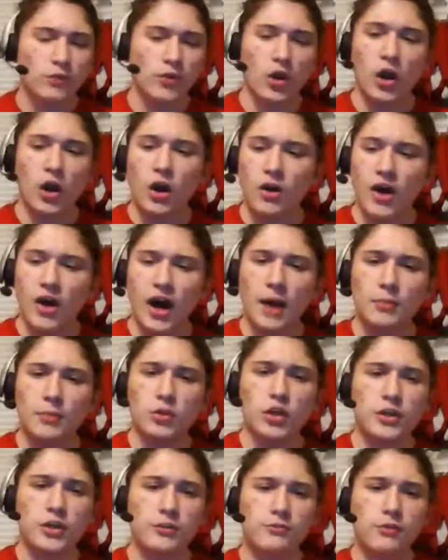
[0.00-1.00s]

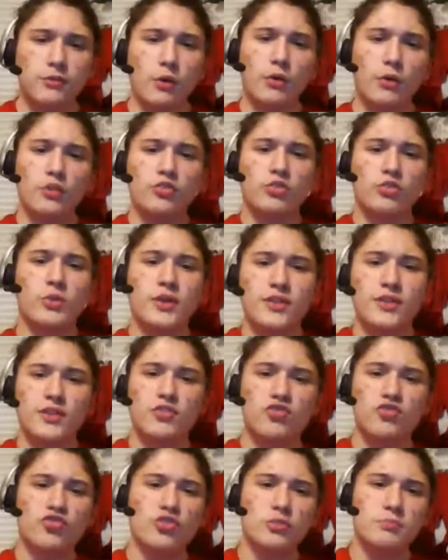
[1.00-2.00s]
Overall, I'm looking forward
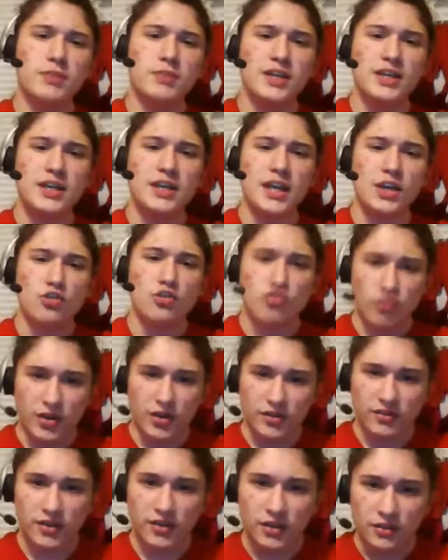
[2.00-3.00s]
to it. This should be
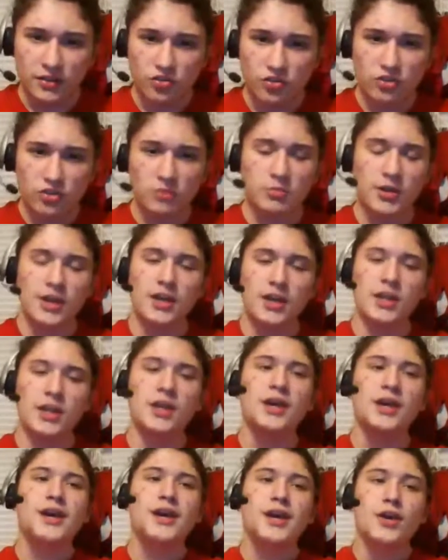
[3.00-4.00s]
interesting. This should
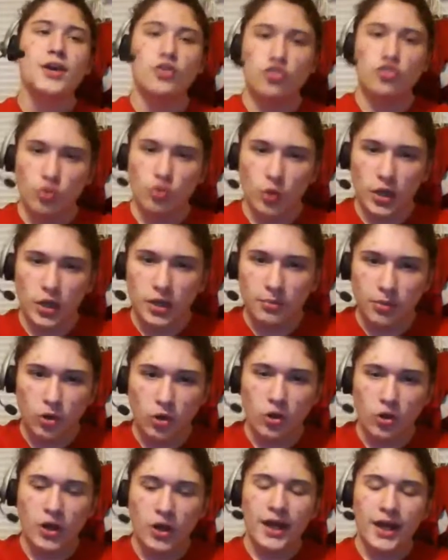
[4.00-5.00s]
be
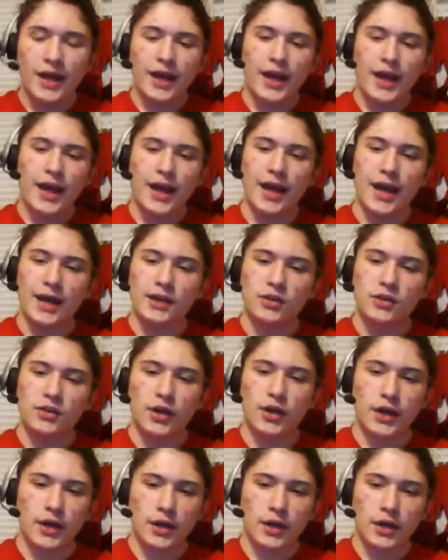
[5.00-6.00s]
enjoyable.
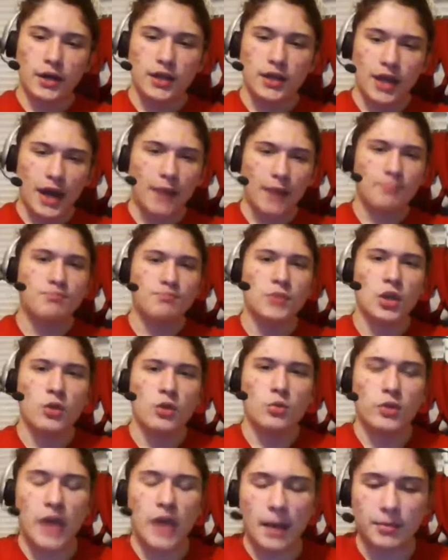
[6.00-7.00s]
And yeah,
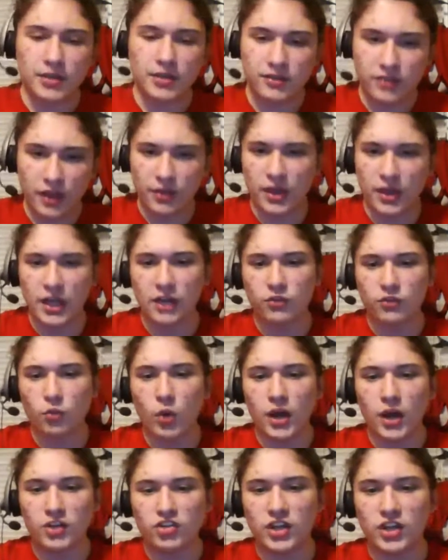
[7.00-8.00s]
with that being said, thank you guys
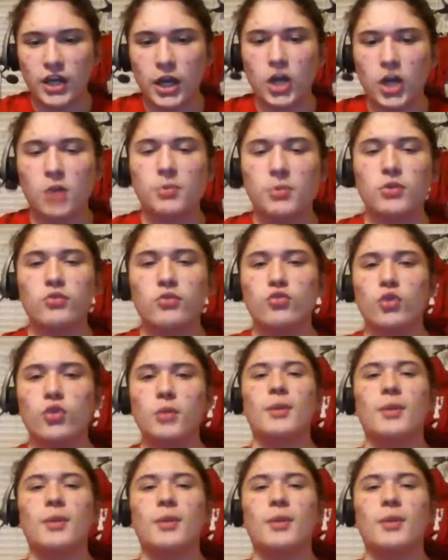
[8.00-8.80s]
for watching. I hope you enjoyed.